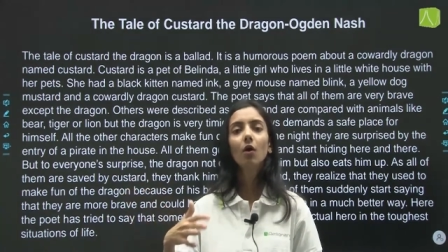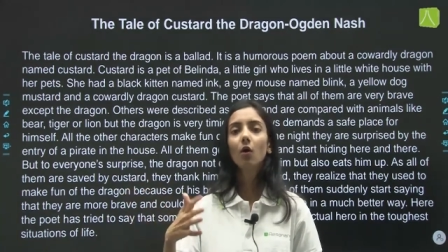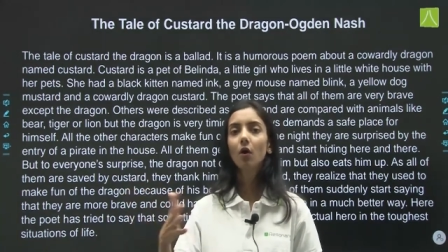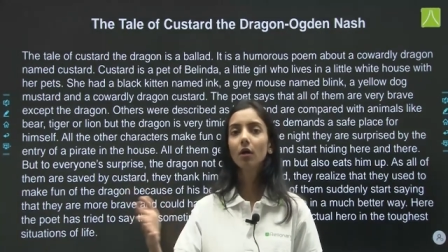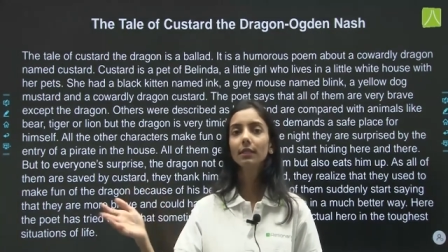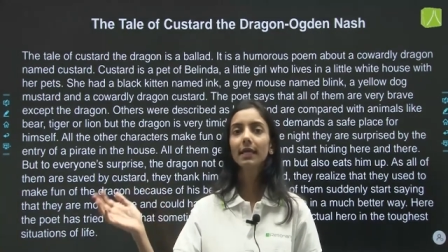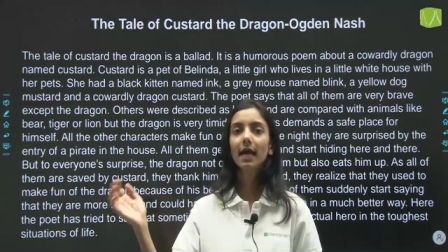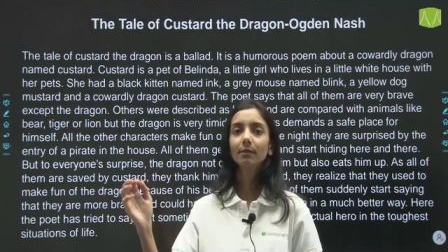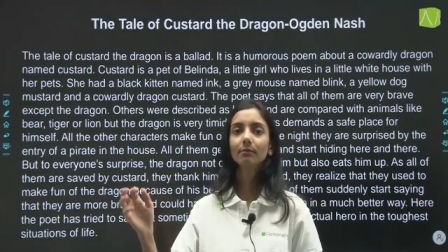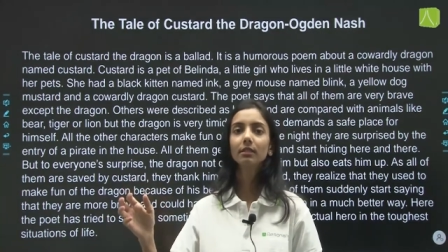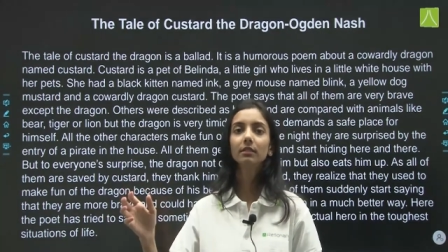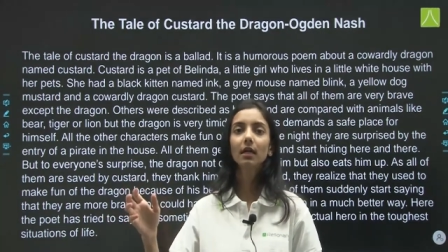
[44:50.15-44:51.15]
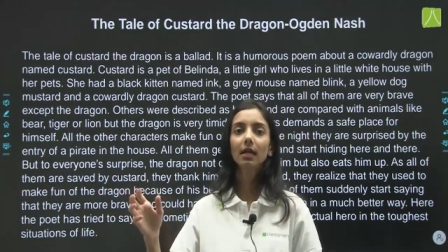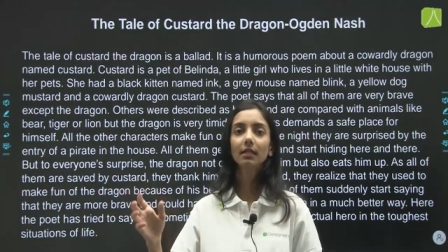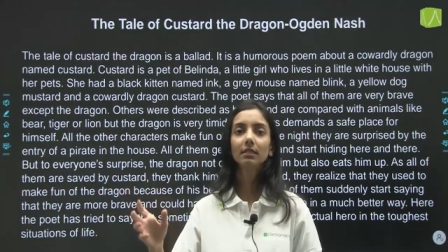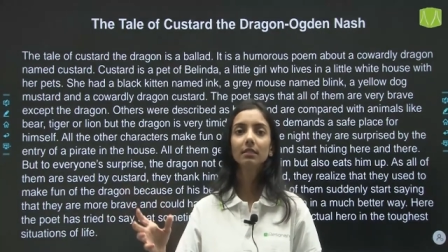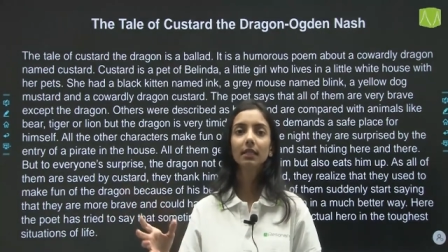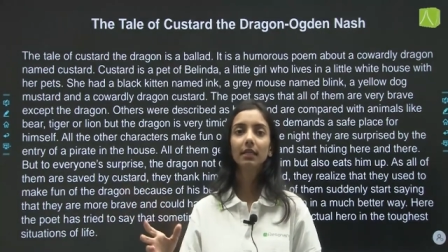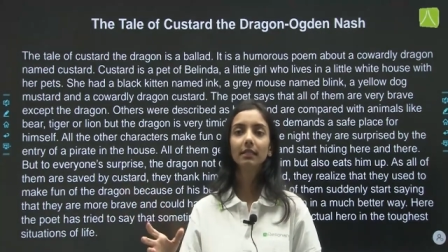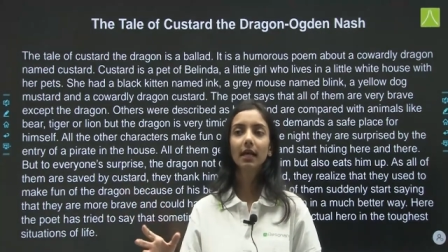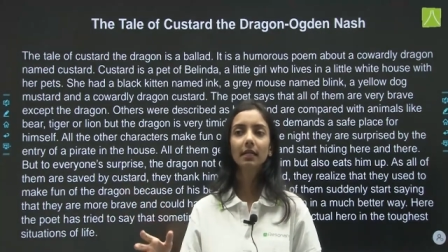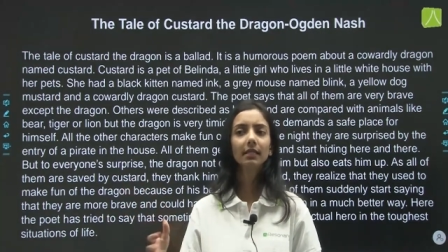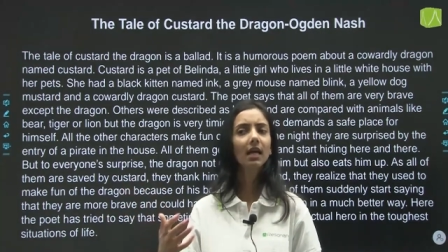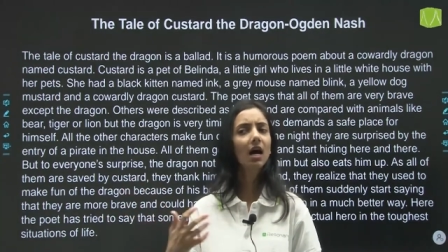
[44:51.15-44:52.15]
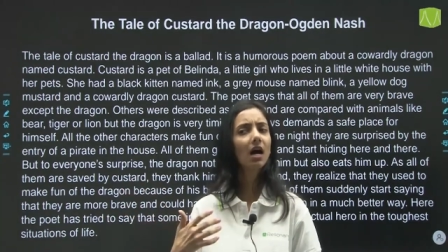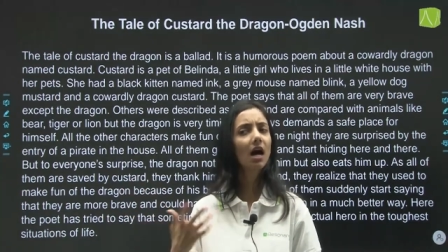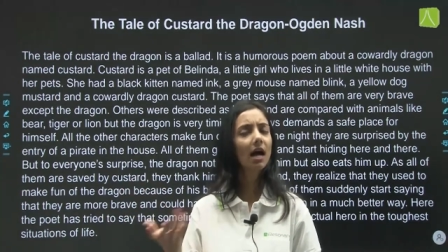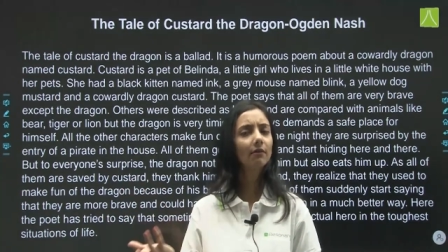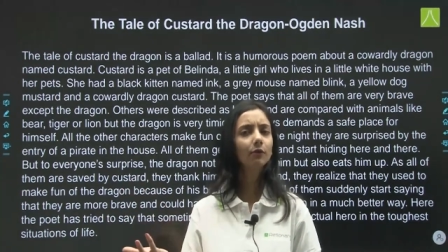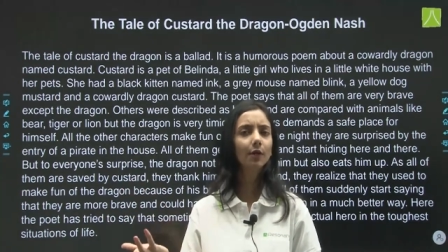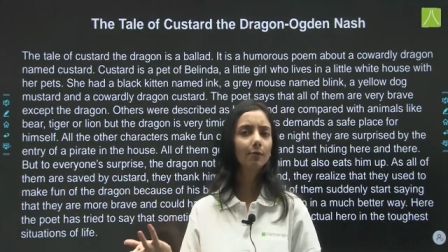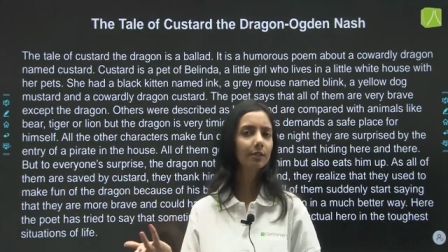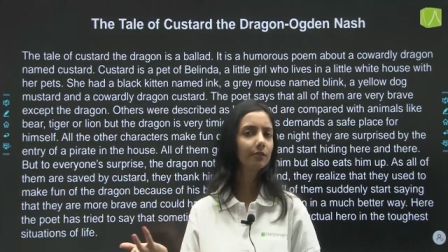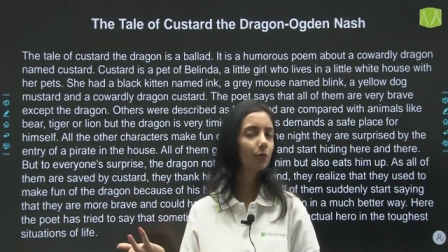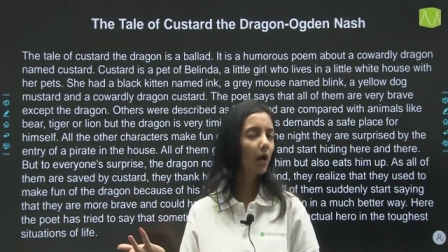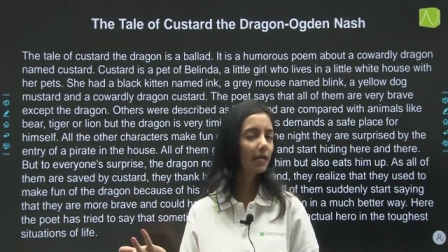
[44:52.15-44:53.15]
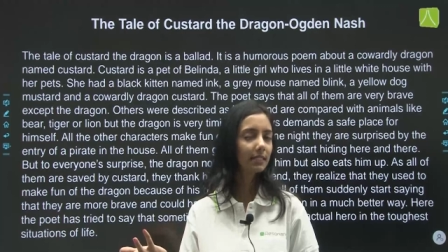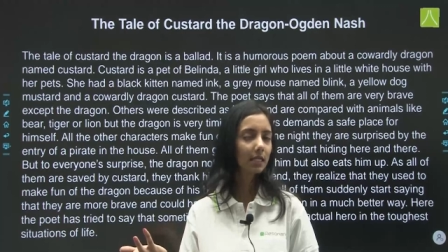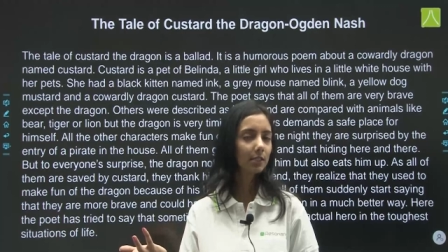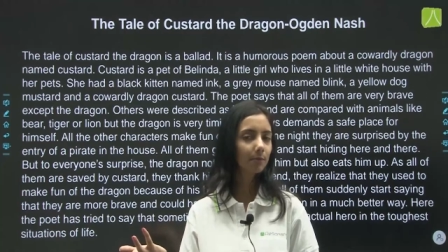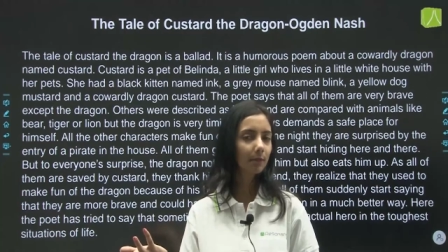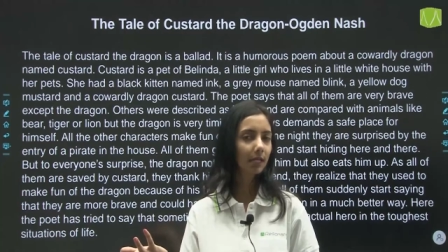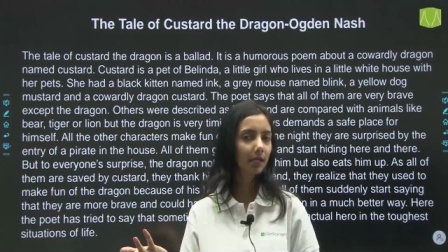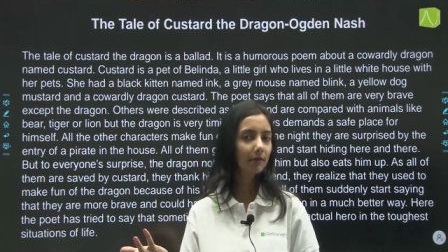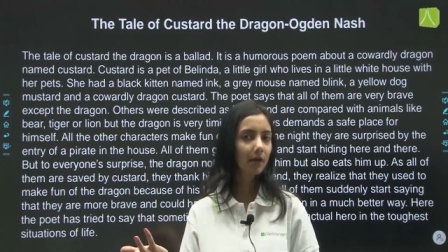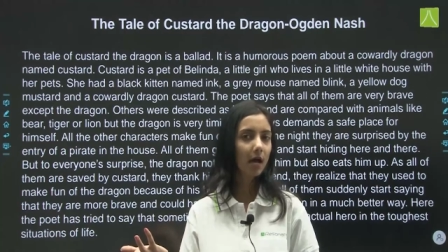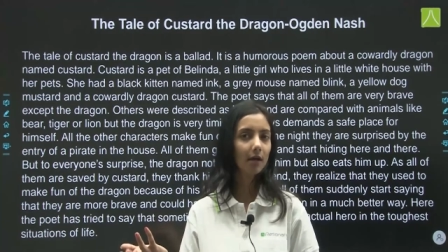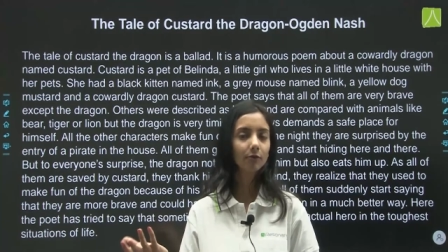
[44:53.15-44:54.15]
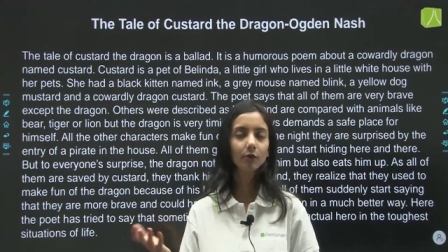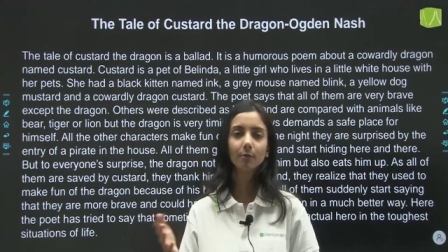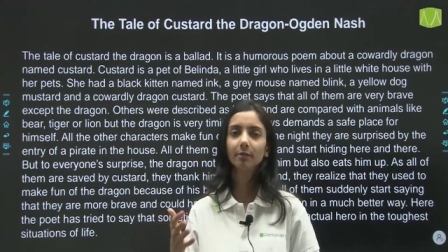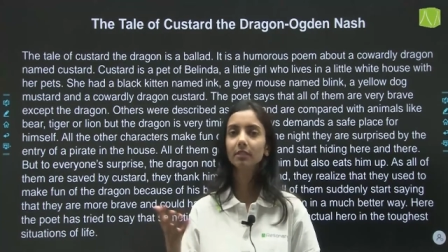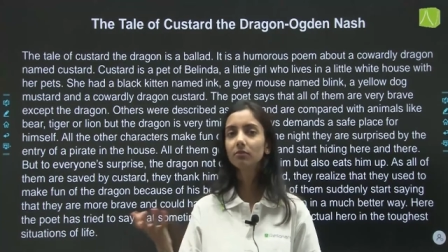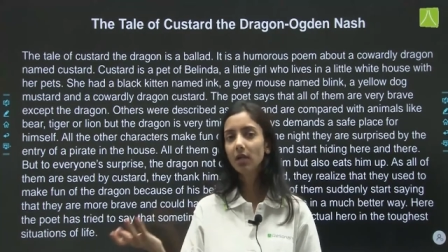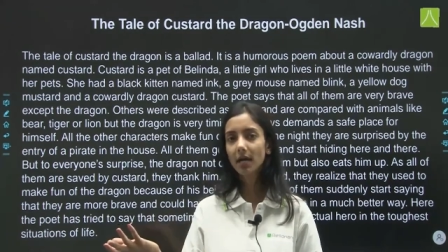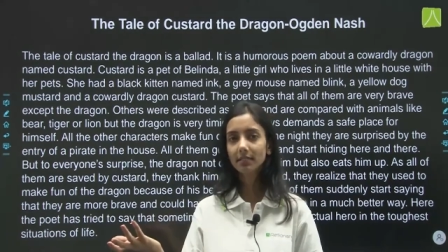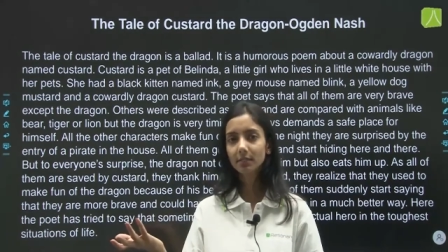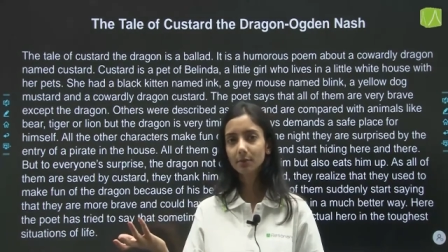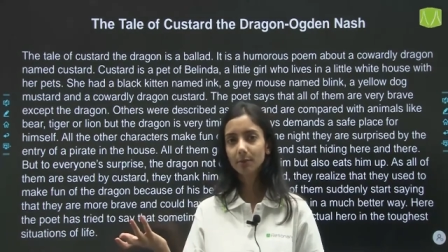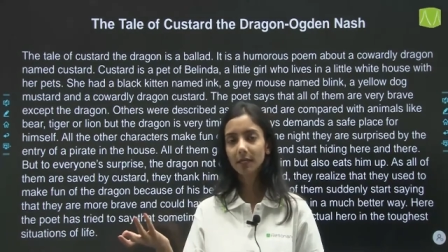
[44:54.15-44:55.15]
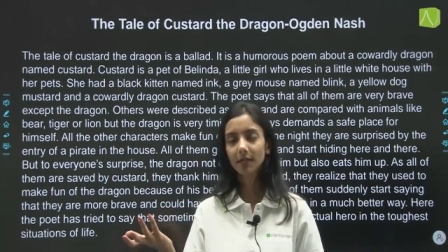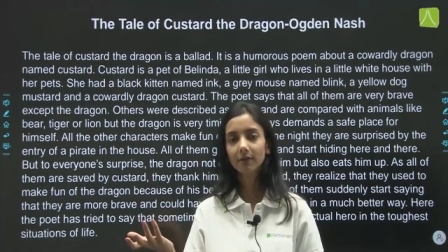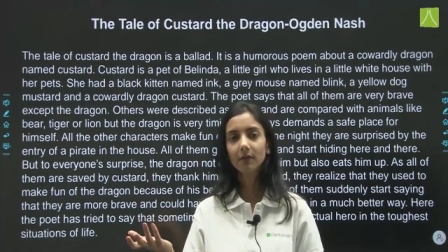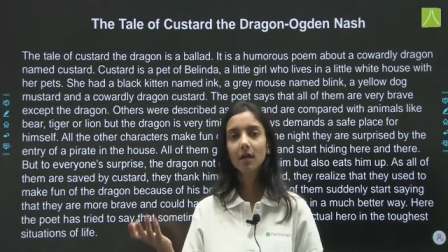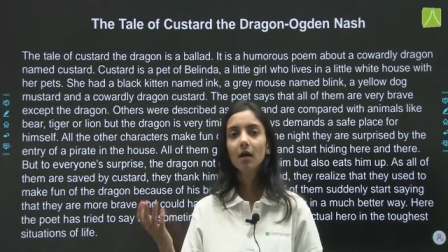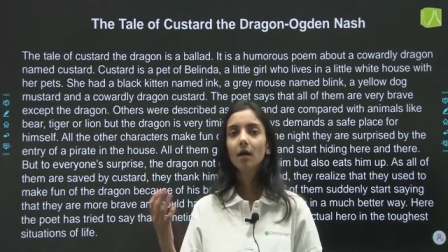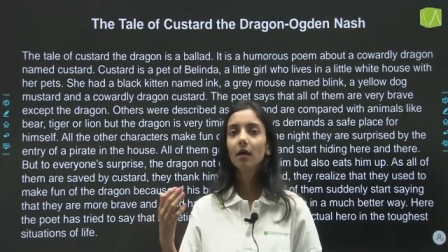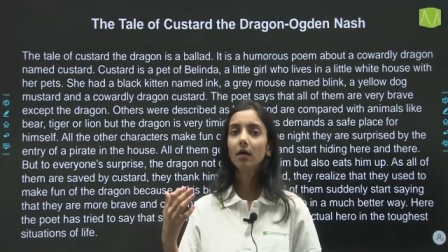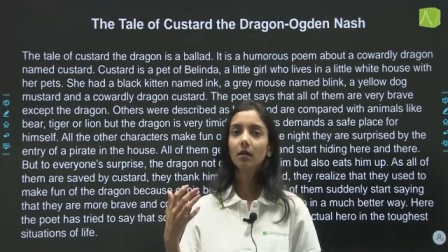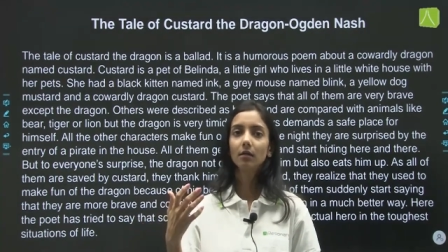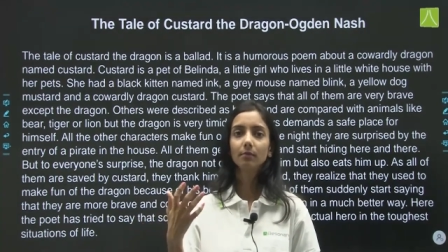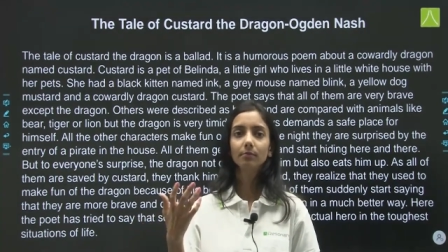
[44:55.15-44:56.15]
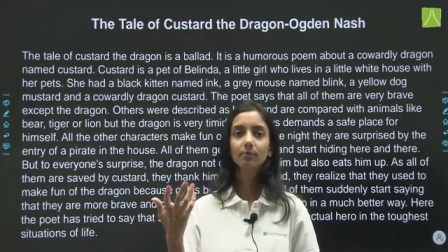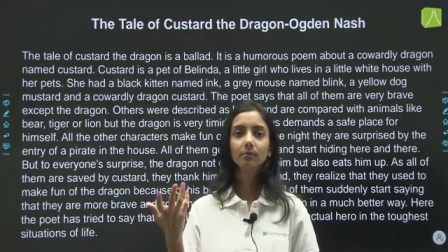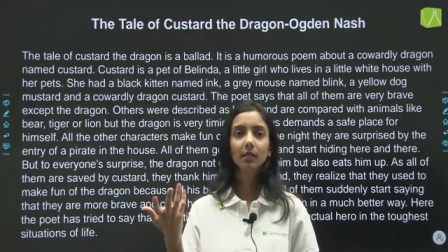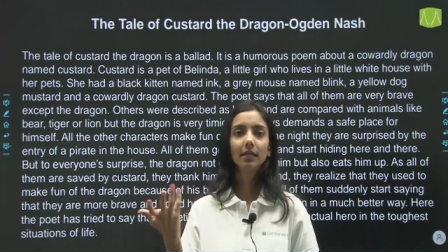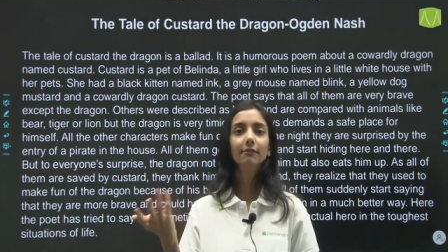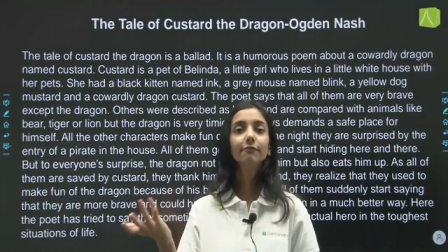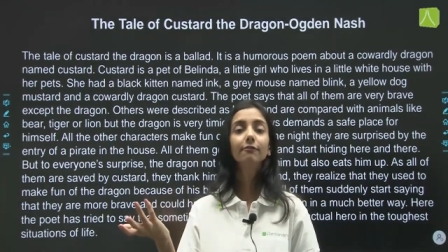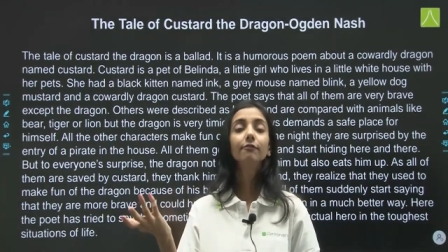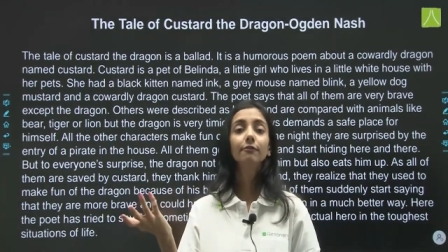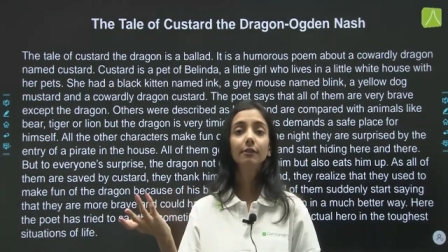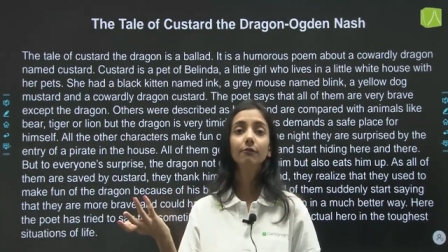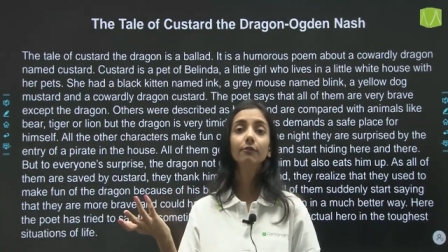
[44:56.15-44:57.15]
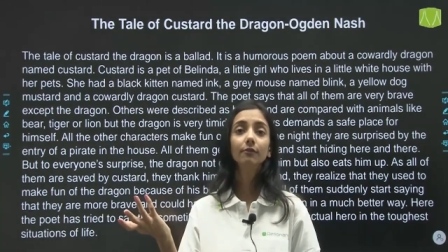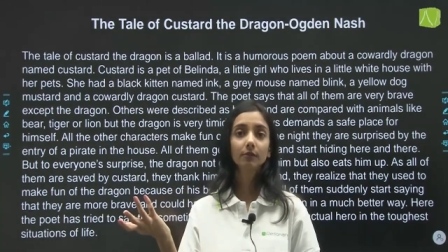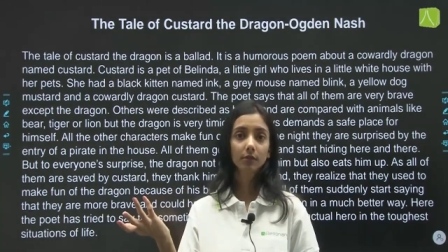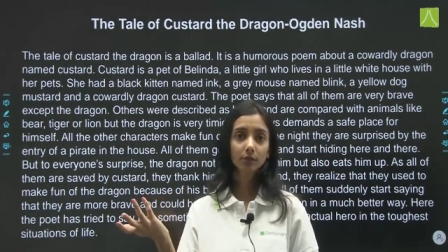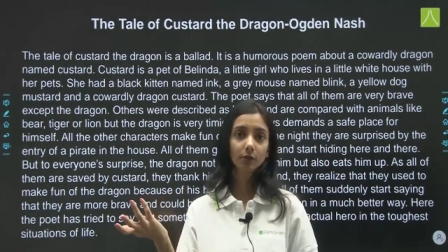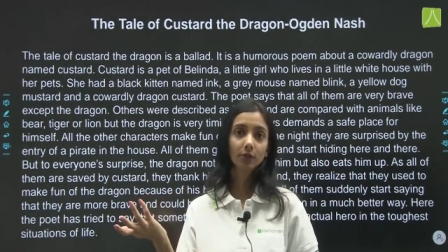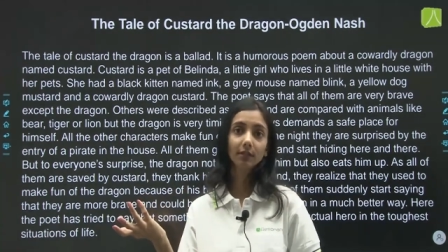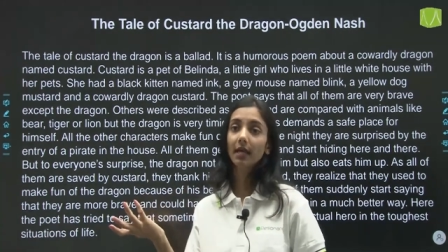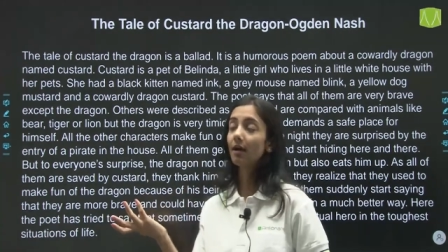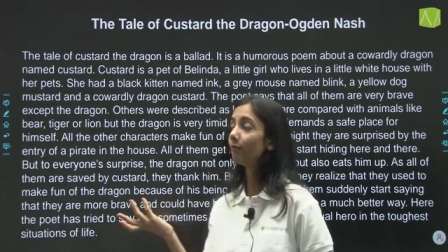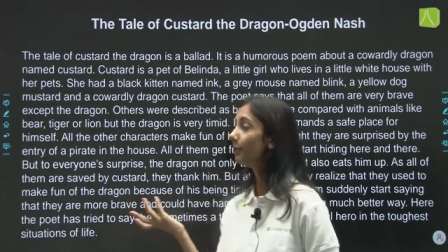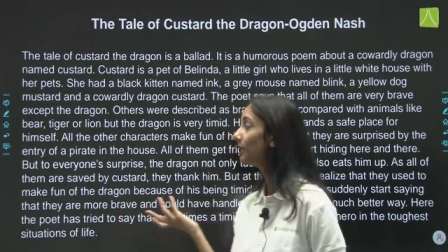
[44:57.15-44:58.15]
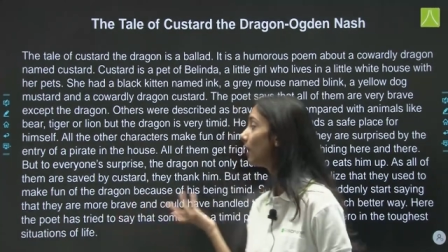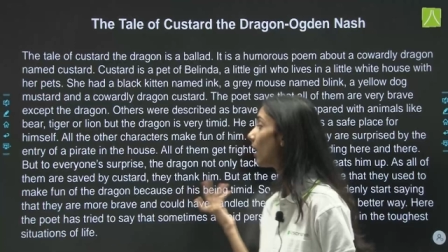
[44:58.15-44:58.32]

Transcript: all the animals started saying that, yeah, I would have been twice as brave, I would have been thrice as brave uh, if we wouldn't have been